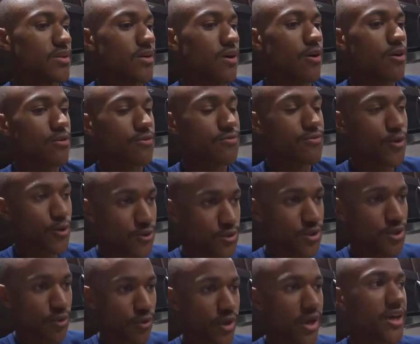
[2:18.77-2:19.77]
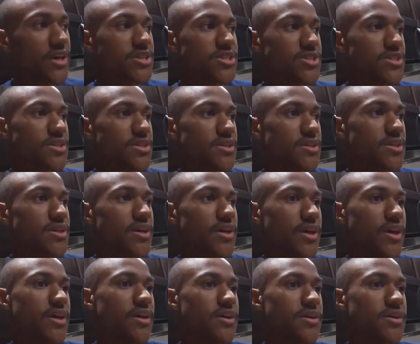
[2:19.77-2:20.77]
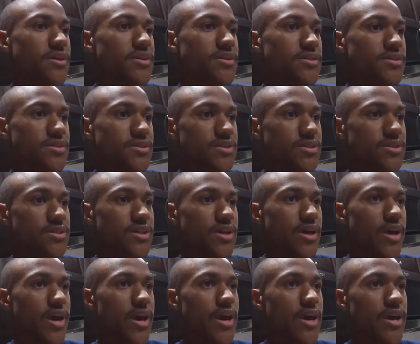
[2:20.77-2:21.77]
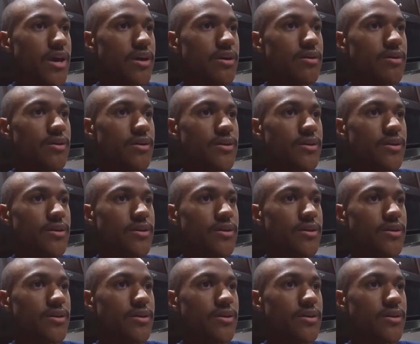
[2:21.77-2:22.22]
our first location is a